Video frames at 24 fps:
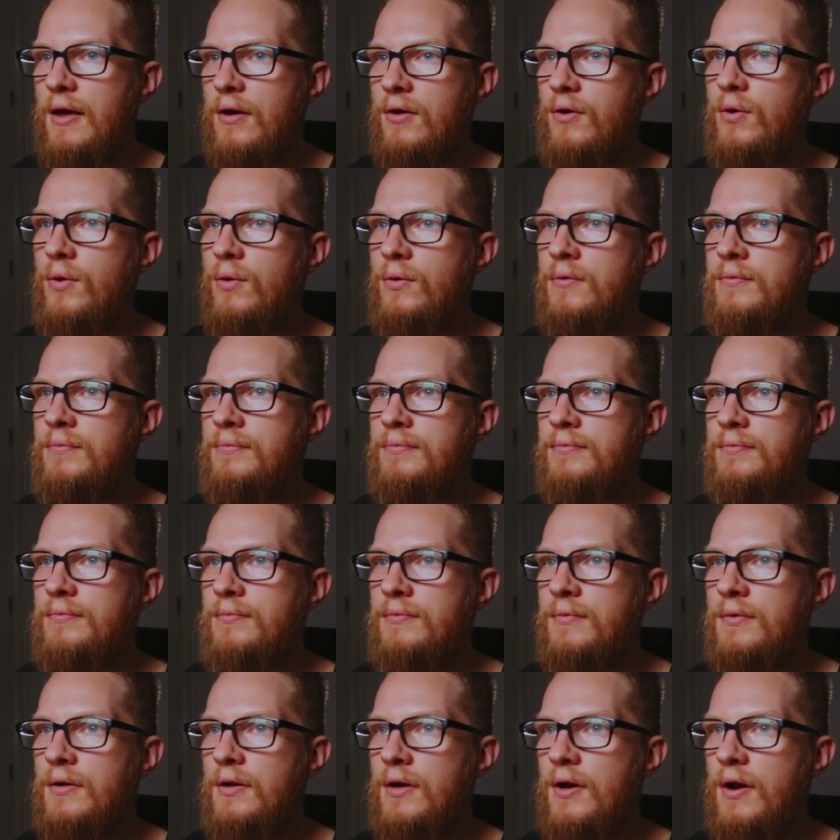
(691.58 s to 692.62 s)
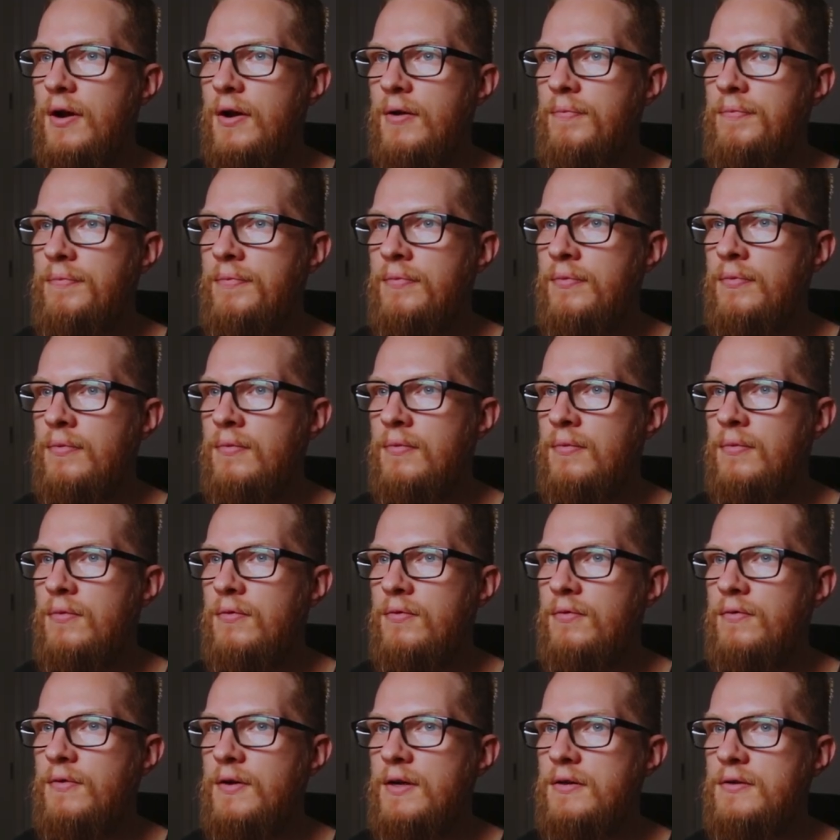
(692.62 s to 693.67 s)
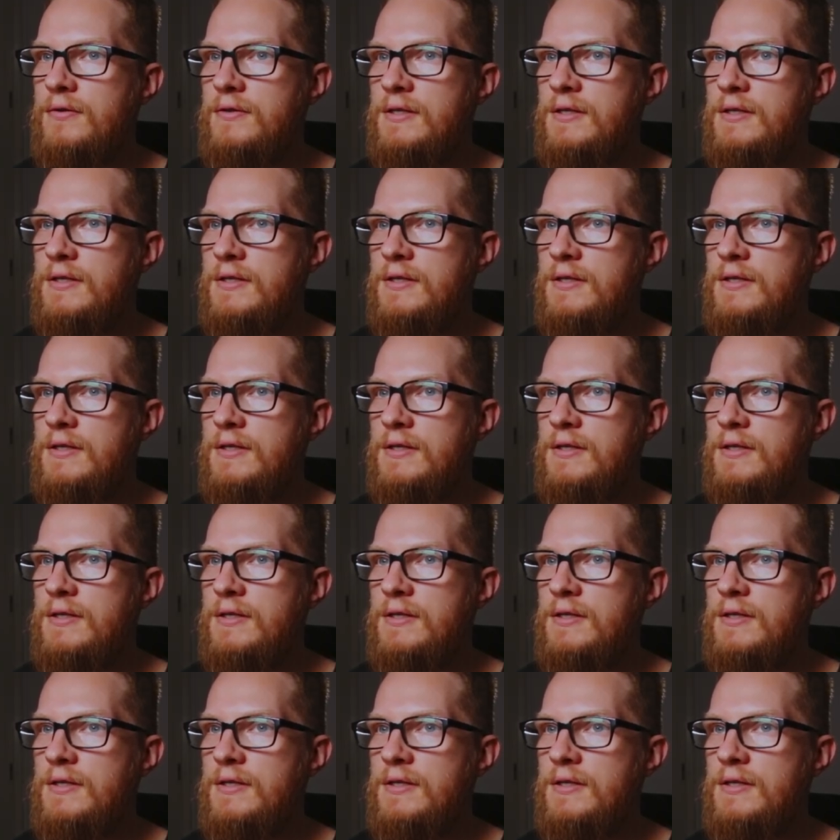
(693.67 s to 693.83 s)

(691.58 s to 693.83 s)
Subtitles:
cool. All right, fills